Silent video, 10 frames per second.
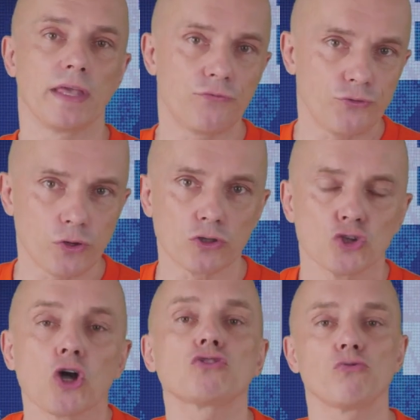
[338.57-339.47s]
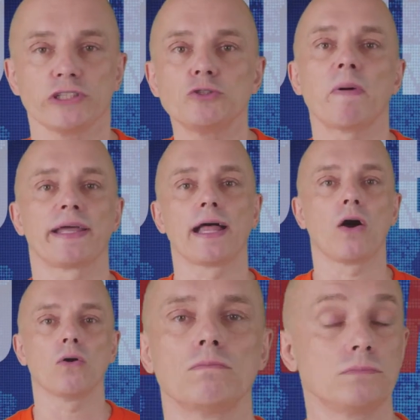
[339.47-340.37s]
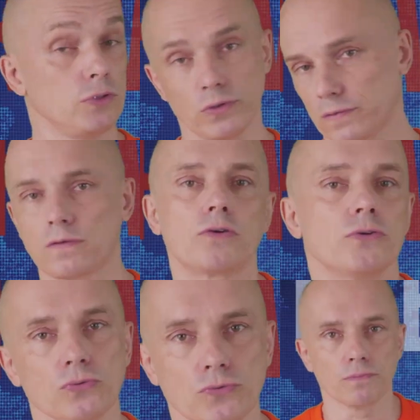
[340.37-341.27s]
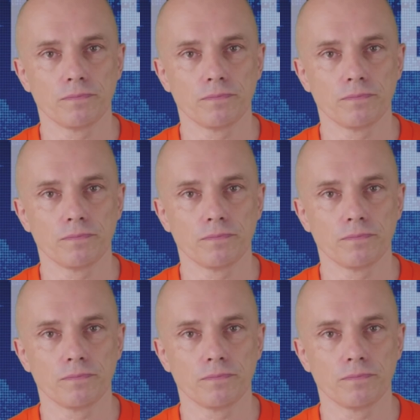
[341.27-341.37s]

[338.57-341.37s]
If you're not rich by now, you're screwed.